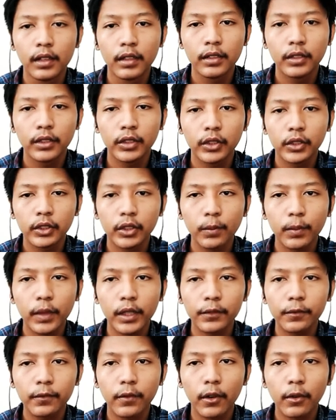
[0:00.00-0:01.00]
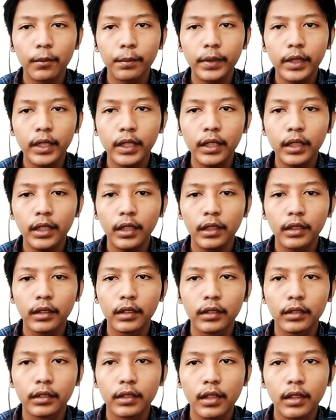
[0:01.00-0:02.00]
So much for me.
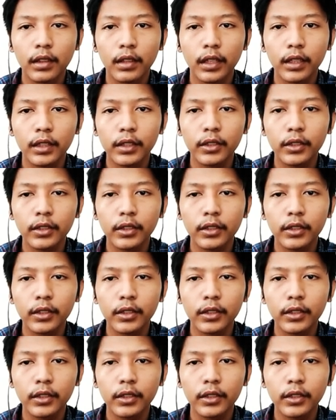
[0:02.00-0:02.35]
Thank